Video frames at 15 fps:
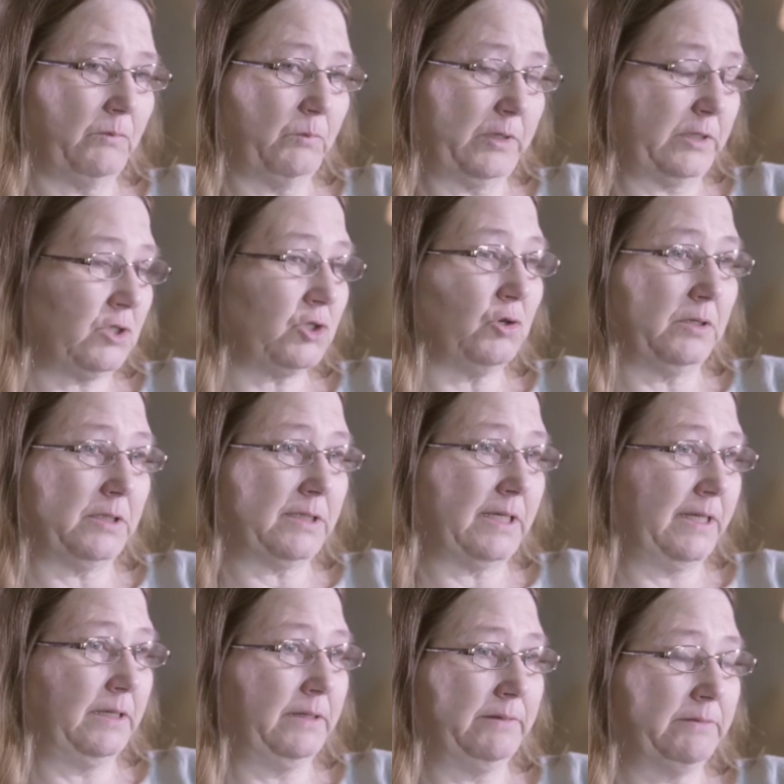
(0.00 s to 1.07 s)
We started
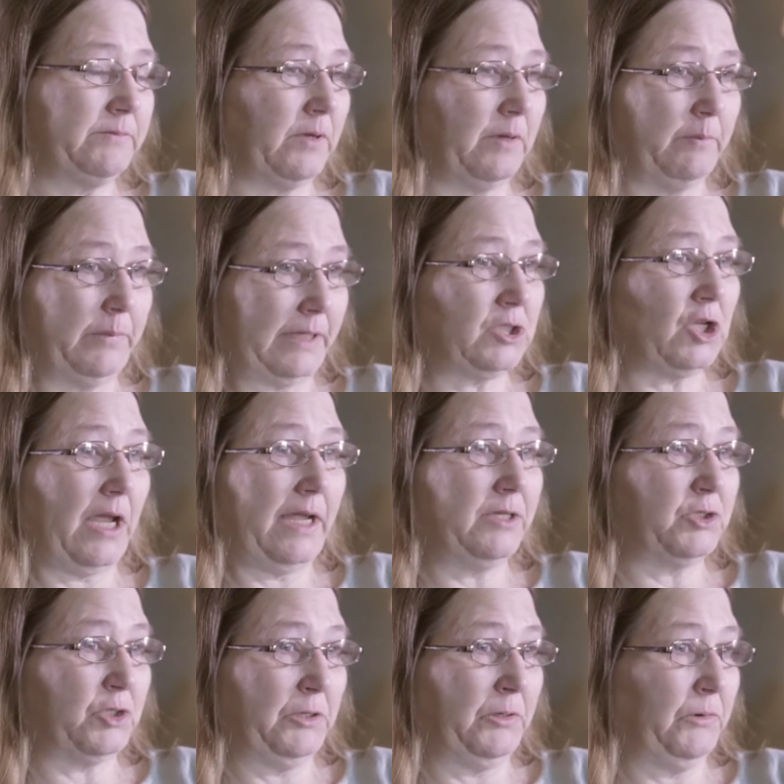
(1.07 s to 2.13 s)
seeing a big
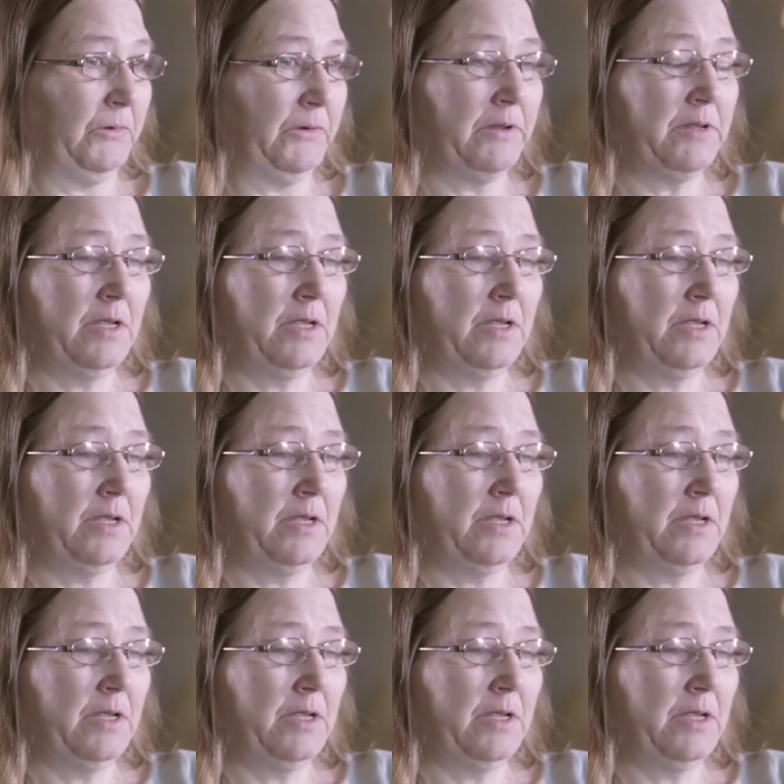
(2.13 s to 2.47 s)
change in her.